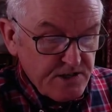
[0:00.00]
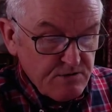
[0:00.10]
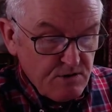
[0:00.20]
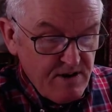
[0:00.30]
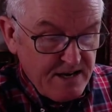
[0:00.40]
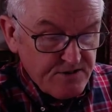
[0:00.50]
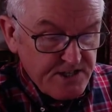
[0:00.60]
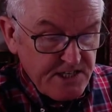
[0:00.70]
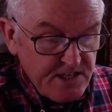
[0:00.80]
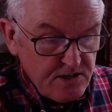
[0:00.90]
to around
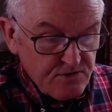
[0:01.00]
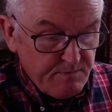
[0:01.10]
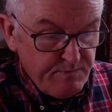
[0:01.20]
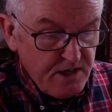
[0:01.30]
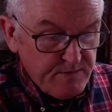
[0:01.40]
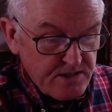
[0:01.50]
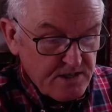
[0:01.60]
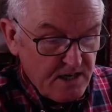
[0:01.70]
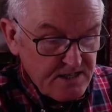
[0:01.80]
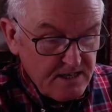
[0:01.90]
1,600 permanent
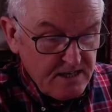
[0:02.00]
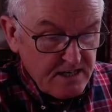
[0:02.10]
sites,